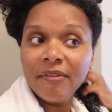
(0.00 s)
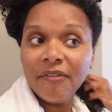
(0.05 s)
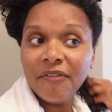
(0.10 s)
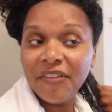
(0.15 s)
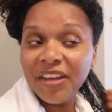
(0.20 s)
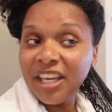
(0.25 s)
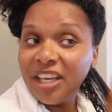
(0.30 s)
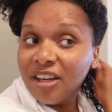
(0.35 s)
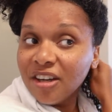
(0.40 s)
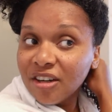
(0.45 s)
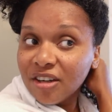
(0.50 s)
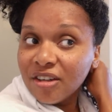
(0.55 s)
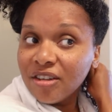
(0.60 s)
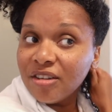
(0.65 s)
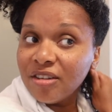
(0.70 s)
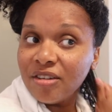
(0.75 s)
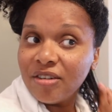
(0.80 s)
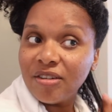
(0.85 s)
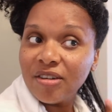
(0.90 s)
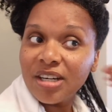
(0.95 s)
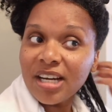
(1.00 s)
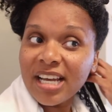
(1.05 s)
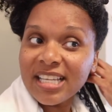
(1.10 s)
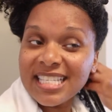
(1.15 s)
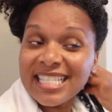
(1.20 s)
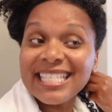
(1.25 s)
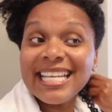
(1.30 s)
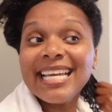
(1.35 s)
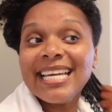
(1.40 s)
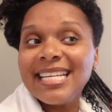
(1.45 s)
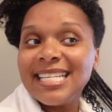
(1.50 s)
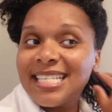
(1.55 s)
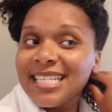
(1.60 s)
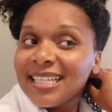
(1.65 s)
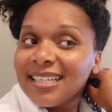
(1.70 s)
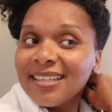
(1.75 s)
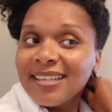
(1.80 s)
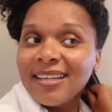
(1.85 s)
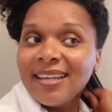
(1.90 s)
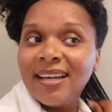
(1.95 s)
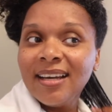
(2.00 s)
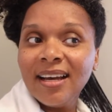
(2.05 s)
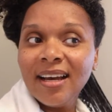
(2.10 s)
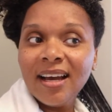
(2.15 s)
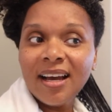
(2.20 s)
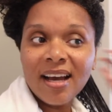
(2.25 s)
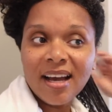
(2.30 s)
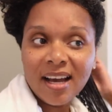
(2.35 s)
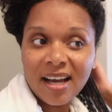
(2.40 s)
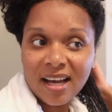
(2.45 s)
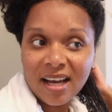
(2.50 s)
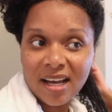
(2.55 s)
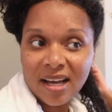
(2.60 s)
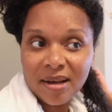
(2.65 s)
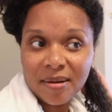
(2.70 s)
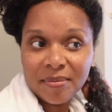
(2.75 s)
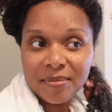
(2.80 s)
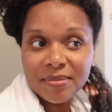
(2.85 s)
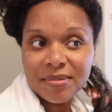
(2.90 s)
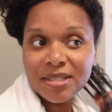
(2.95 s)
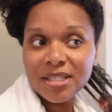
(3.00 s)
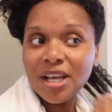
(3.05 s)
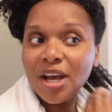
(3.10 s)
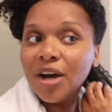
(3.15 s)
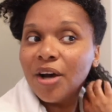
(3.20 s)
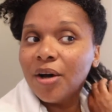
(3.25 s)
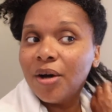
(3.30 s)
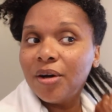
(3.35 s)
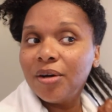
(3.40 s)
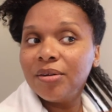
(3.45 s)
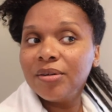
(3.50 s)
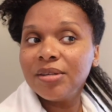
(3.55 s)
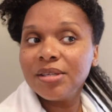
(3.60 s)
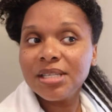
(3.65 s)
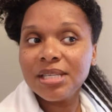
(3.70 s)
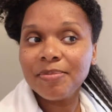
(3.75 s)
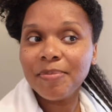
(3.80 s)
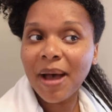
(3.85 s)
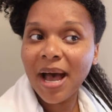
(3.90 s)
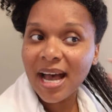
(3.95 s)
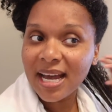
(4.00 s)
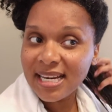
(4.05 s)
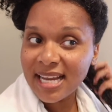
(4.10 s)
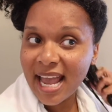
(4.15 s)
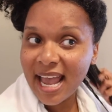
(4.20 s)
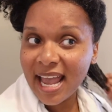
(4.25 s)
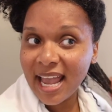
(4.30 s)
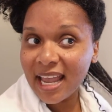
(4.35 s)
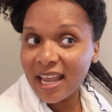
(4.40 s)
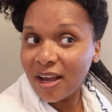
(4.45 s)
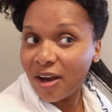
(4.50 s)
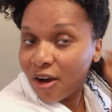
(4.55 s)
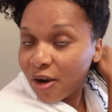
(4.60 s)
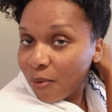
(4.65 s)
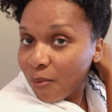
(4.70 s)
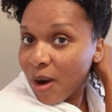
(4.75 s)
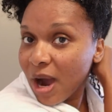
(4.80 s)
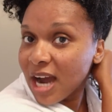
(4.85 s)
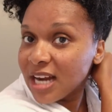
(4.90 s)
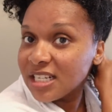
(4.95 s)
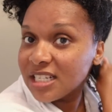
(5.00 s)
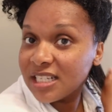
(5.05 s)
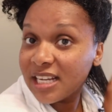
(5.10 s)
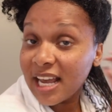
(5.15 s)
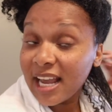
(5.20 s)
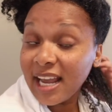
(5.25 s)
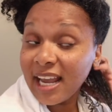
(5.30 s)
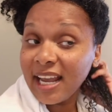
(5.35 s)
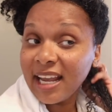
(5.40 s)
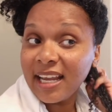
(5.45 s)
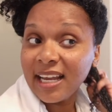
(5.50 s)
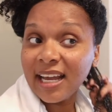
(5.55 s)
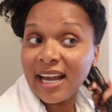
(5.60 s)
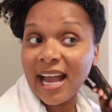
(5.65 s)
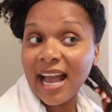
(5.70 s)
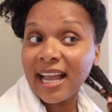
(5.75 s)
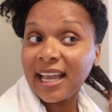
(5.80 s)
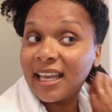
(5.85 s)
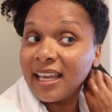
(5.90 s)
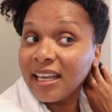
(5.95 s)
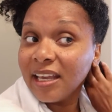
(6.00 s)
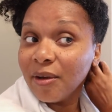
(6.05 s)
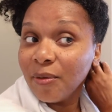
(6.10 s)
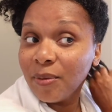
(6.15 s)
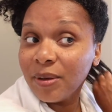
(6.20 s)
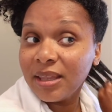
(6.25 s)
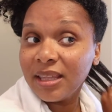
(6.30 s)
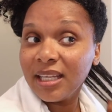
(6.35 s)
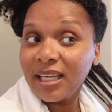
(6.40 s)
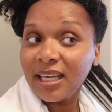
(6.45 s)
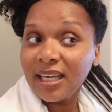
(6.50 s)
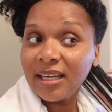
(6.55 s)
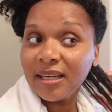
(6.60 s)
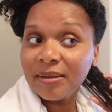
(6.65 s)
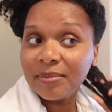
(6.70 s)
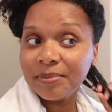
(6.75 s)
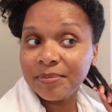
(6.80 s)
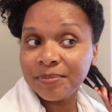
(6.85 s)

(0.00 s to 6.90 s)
feel, scent. So spa day on wash day, I can get with it.